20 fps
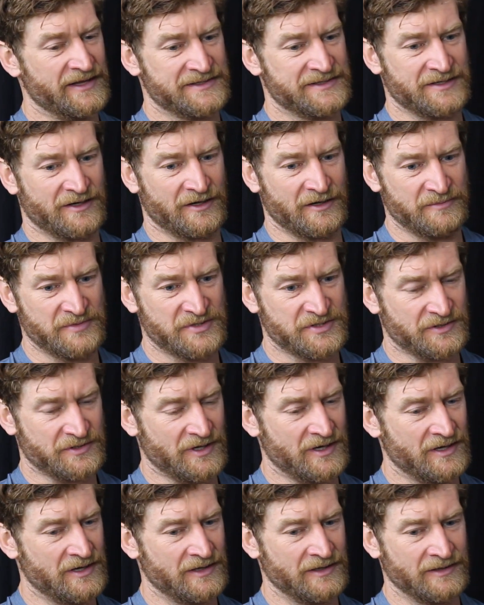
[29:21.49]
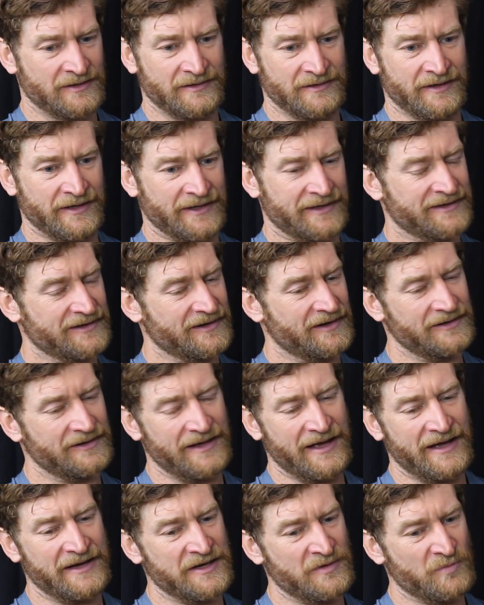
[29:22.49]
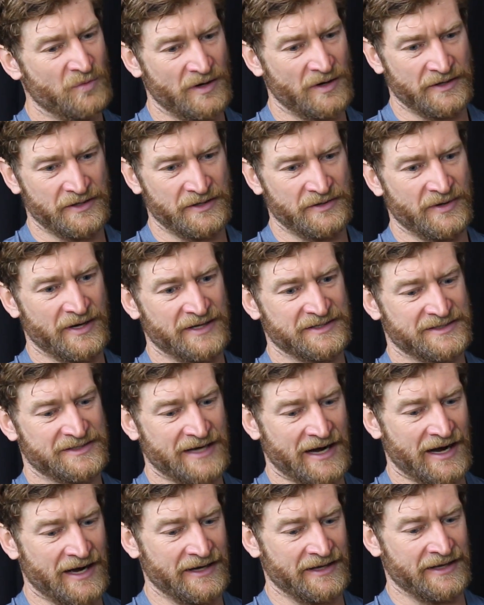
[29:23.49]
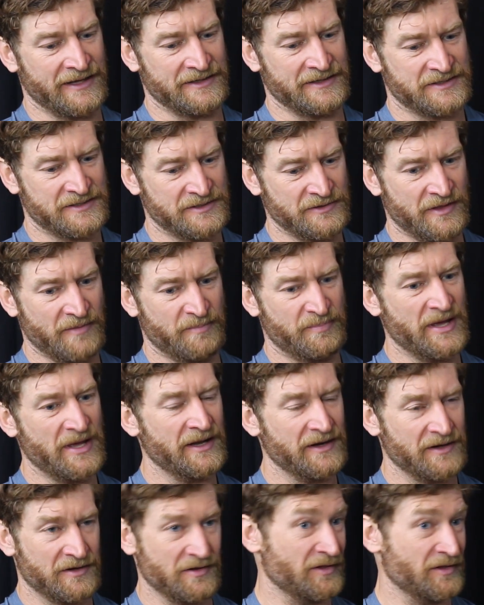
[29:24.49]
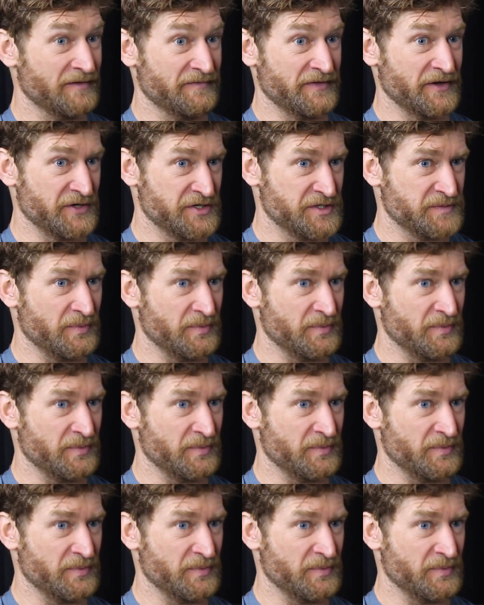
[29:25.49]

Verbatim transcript: Lance Armstrong, like uh, anyone who has gotten to the pinnacle of their